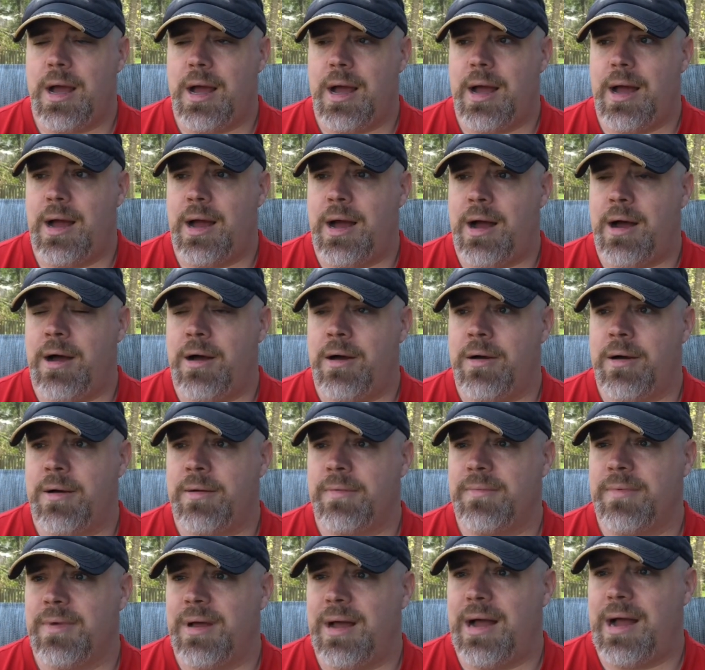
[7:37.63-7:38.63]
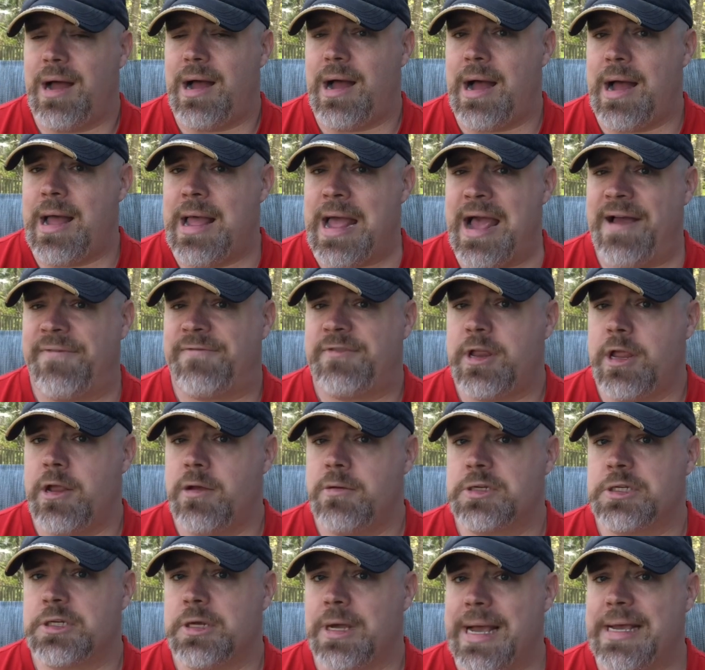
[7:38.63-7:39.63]
I have to
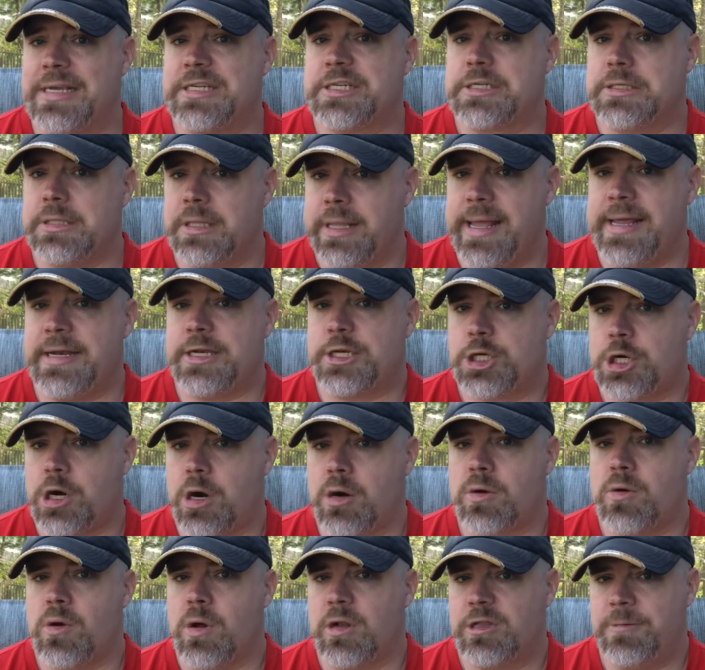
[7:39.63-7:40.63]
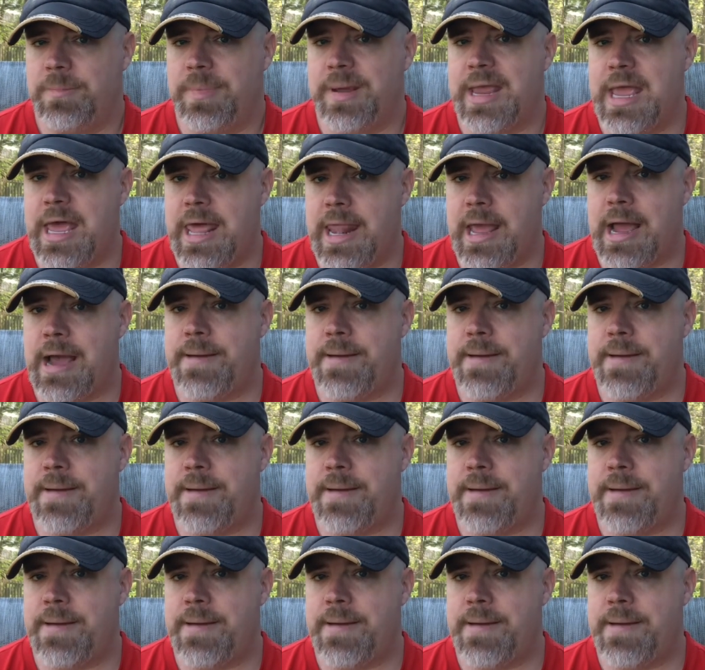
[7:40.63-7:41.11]
use less lit charcoal at the beginning.